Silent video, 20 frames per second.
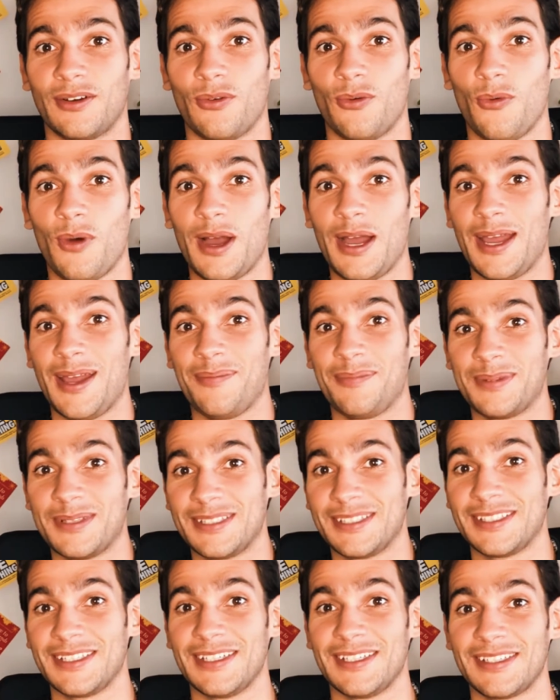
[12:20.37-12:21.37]
What
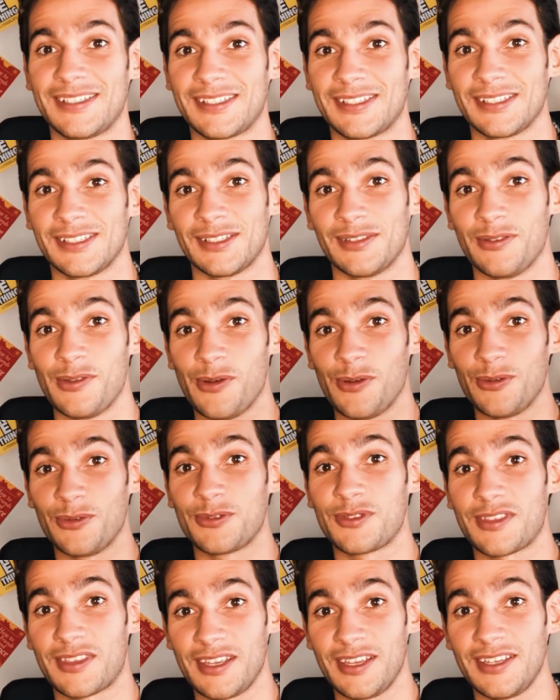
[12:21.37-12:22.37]
happens is
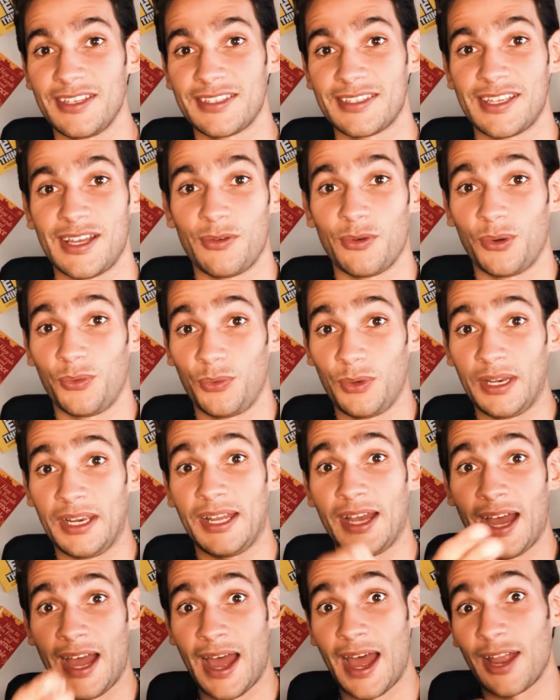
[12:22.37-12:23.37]
those things that were really
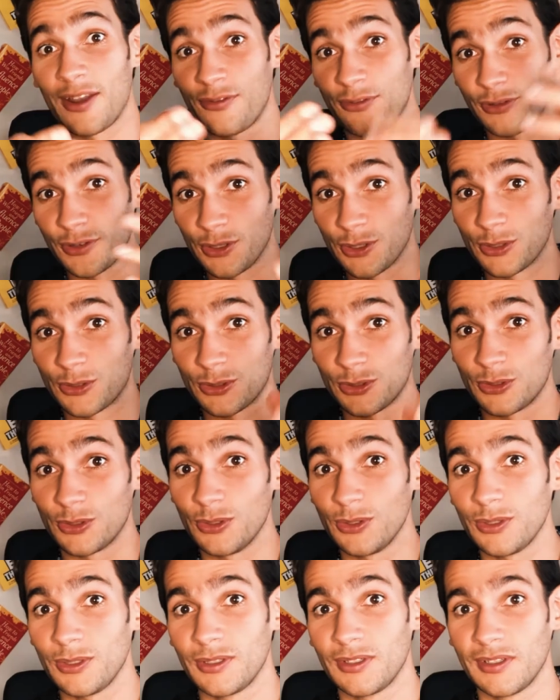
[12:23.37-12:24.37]
hard for you to
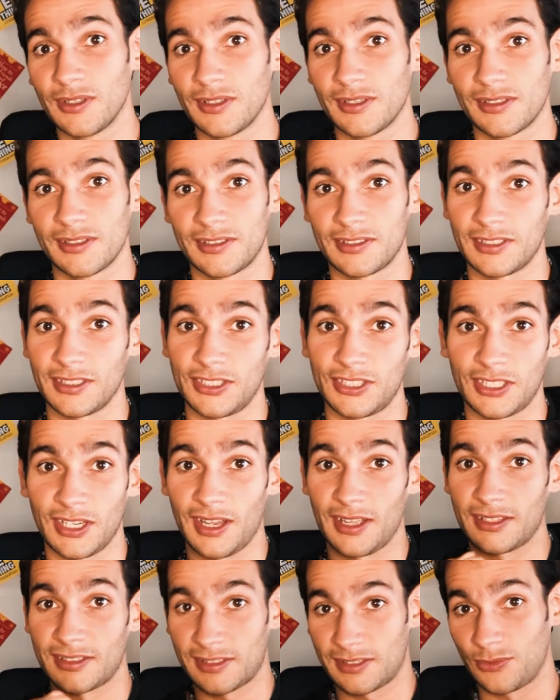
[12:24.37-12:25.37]
do, such
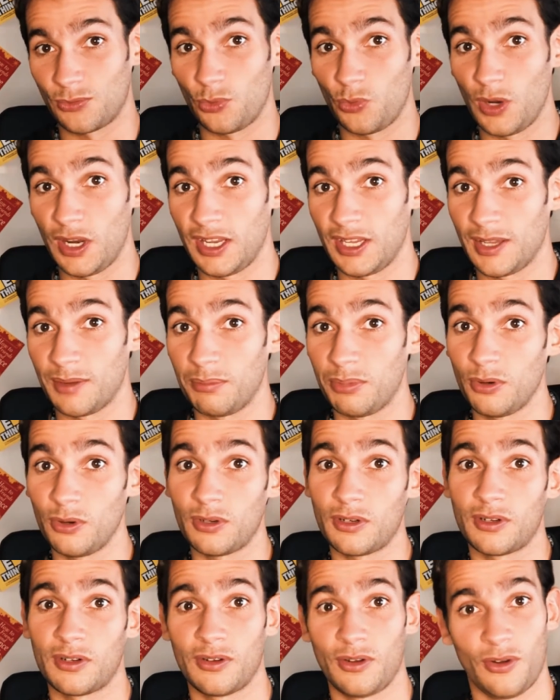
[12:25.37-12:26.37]
as reading a
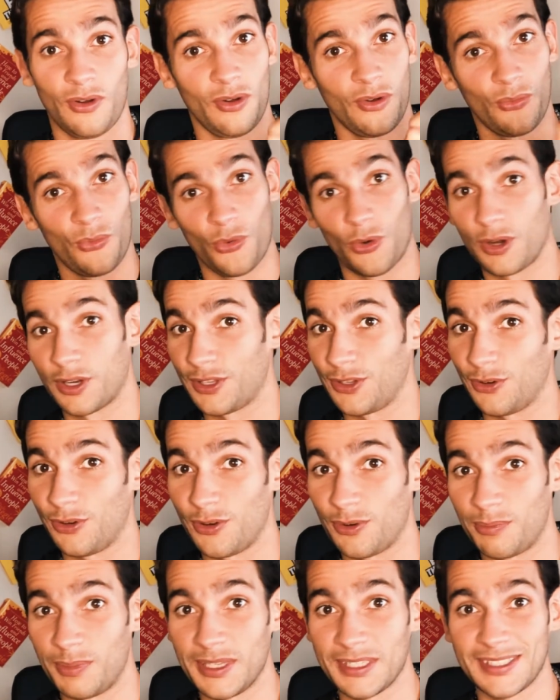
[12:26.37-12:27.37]
book or working on
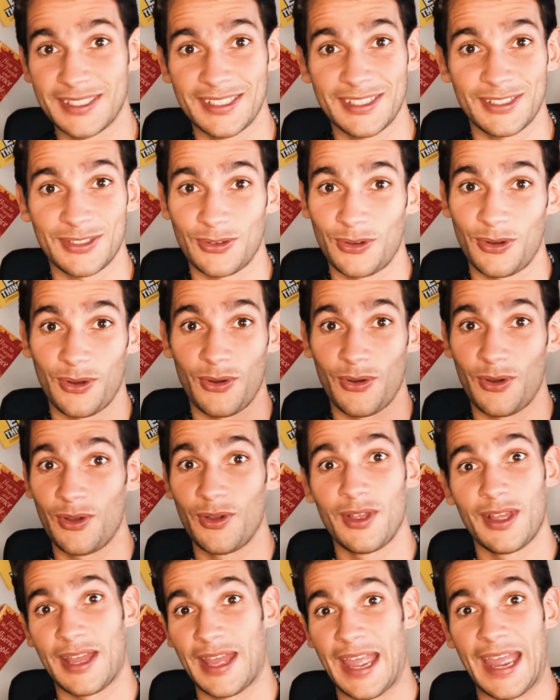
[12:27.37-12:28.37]
your business or
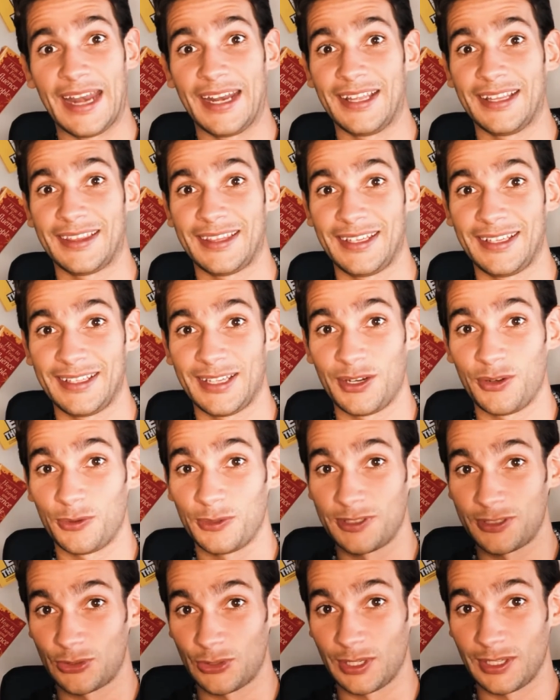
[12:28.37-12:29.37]
anything that you were
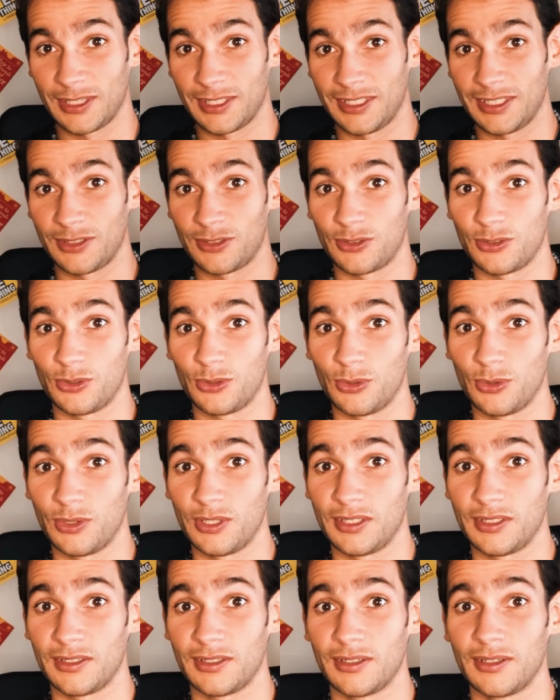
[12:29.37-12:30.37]
struggling to
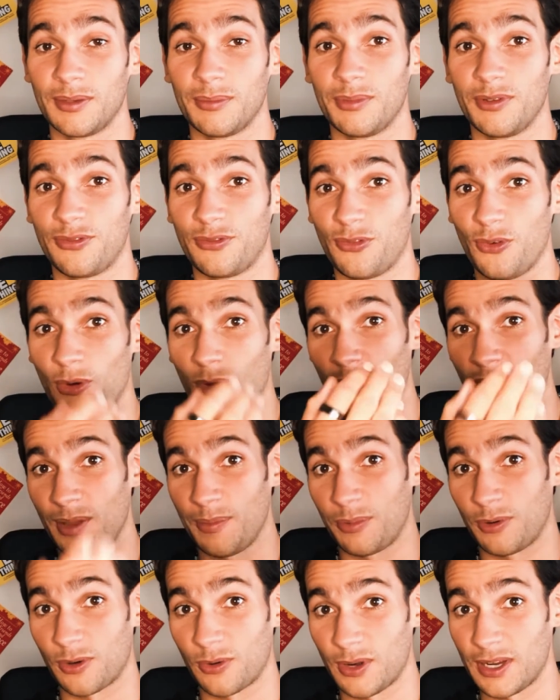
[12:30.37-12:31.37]
doing before and
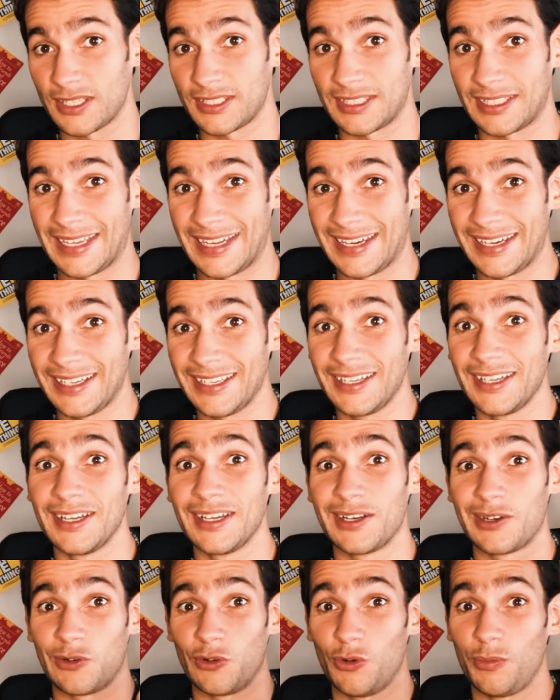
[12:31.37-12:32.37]
procrastinating,
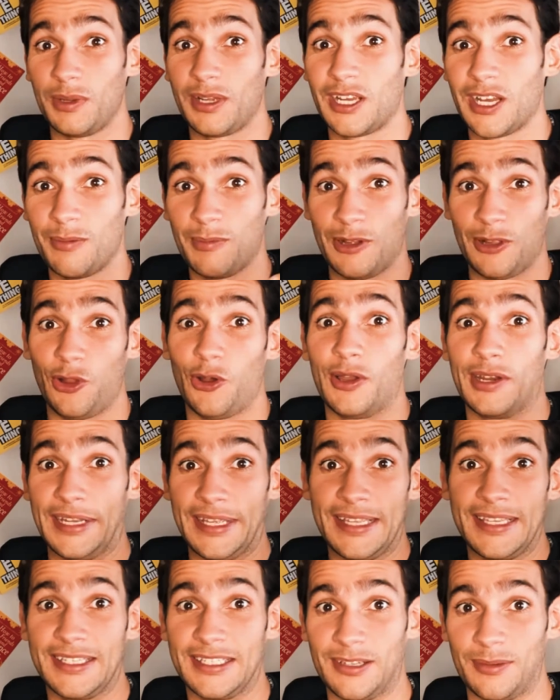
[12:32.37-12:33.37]
will become a lot
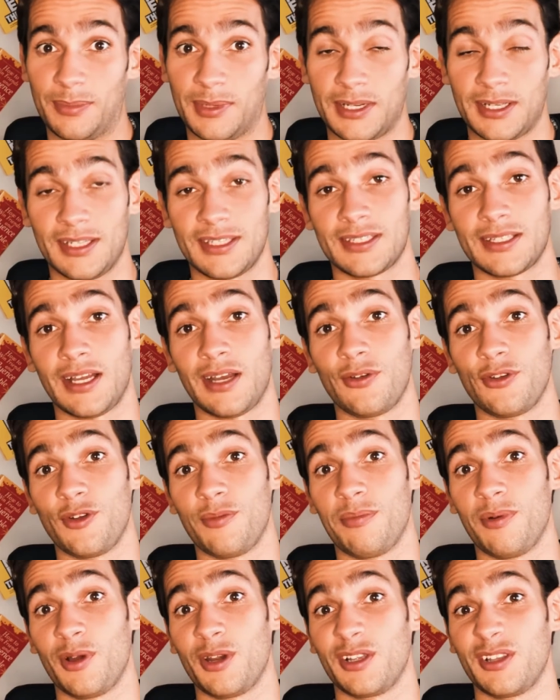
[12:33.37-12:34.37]
easier, because now your
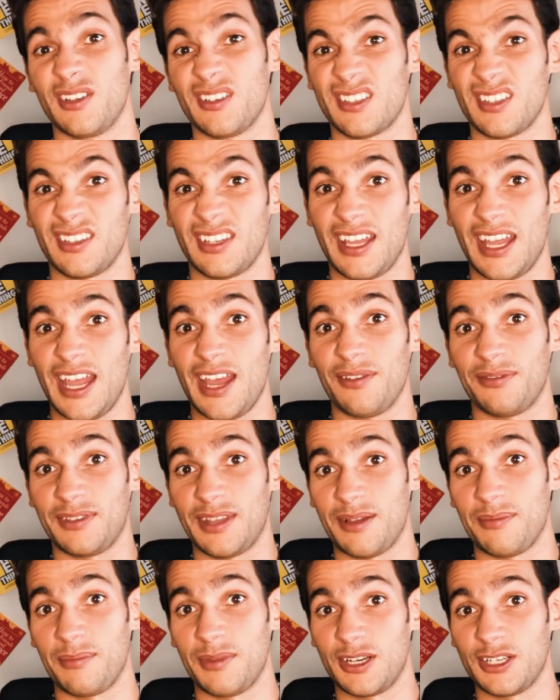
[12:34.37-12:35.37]
body doesn't have
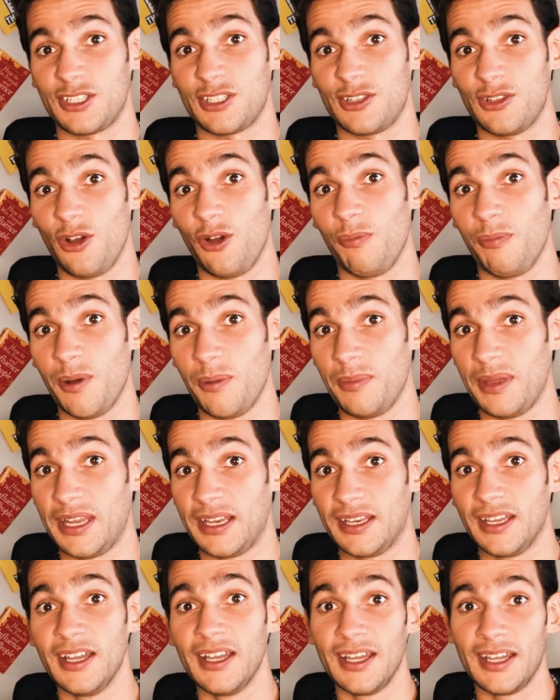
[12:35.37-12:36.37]
that much dopamine
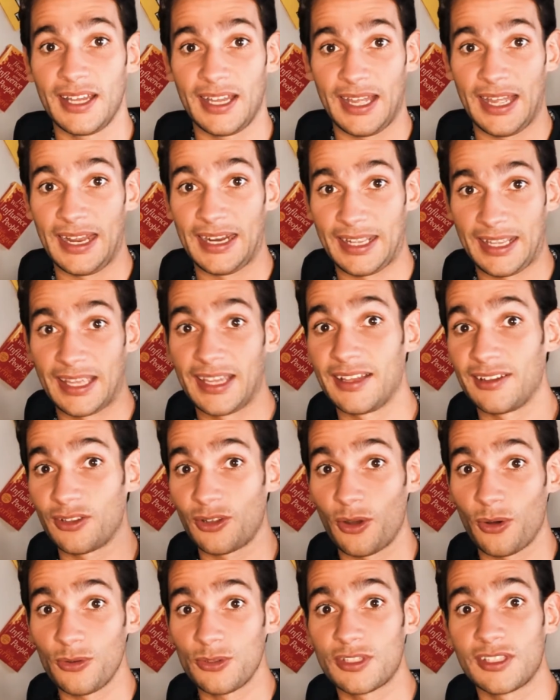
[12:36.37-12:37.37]
and can
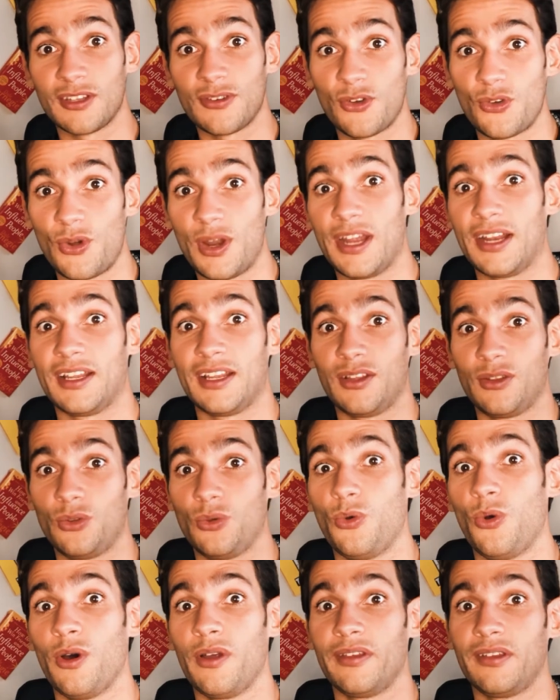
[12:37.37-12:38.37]
concentrate and
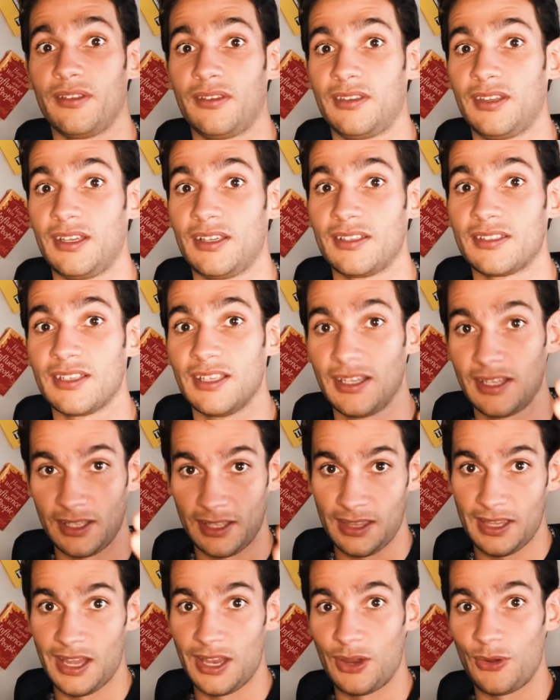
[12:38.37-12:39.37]
do other things
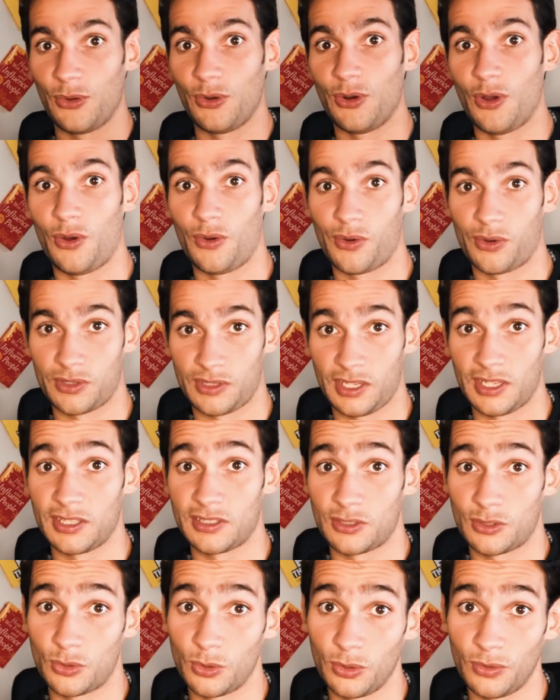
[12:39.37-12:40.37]
that is
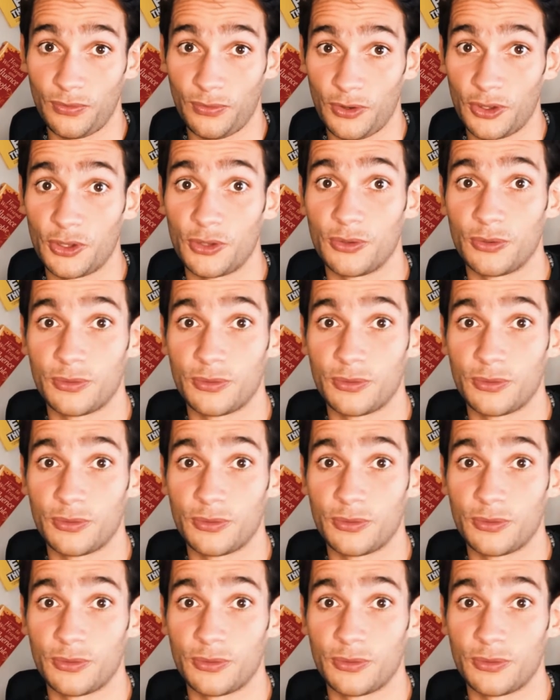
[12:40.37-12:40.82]
good for you.